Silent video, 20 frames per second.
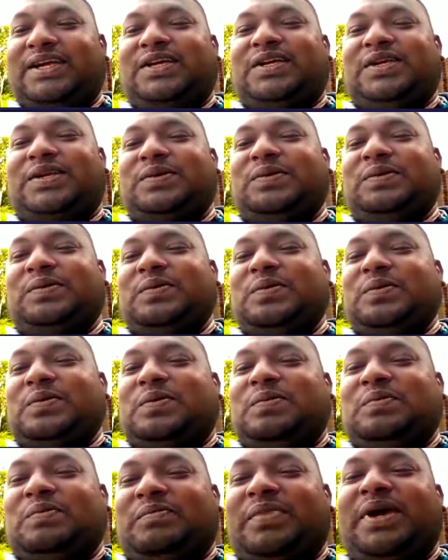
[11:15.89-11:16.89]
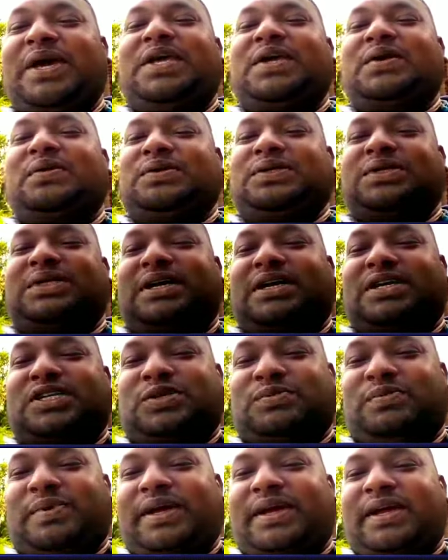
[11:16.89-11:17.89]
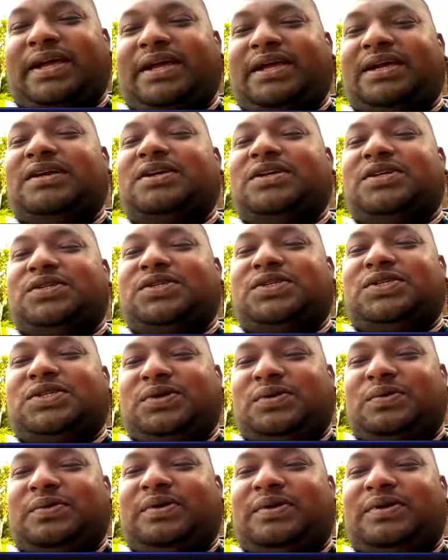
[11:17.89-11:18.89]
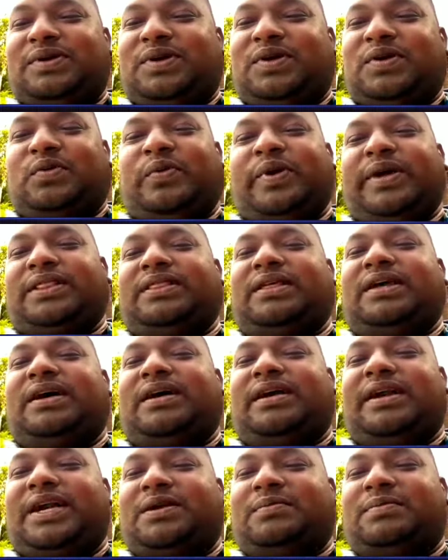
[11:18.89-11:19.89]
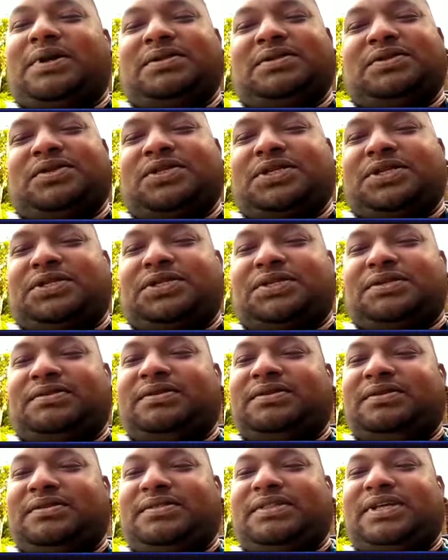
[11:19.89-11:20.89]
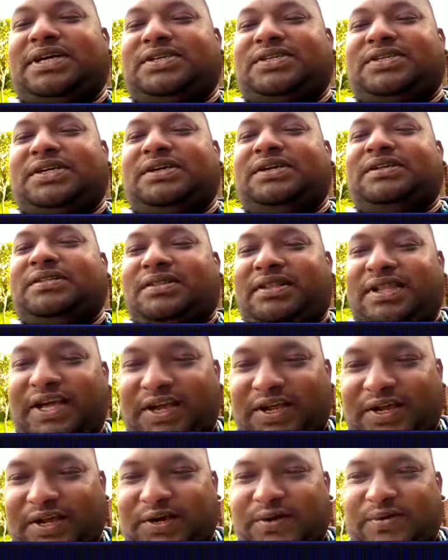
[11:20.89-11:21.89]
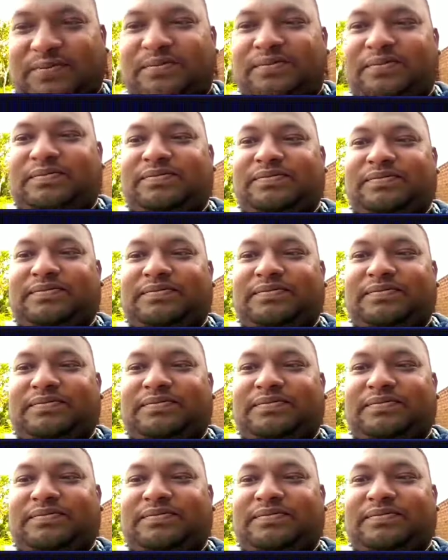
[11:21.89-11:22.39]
to make you start speaking soon with correct pronunciation. That's it. Thank you.